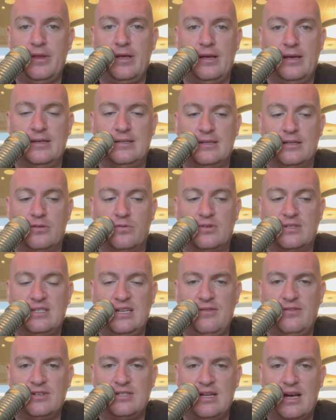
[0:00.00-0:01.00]
Is it the
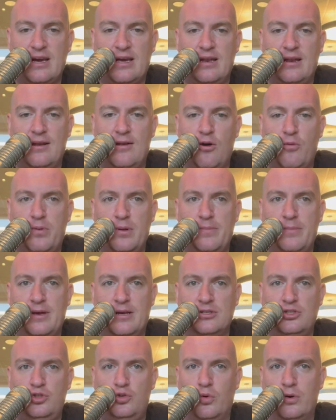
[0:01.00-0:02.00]
receivers not getting open
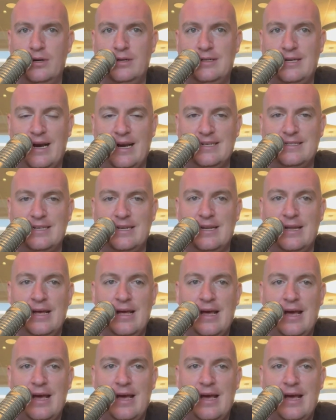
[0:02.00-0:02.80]
because Jordan Tyson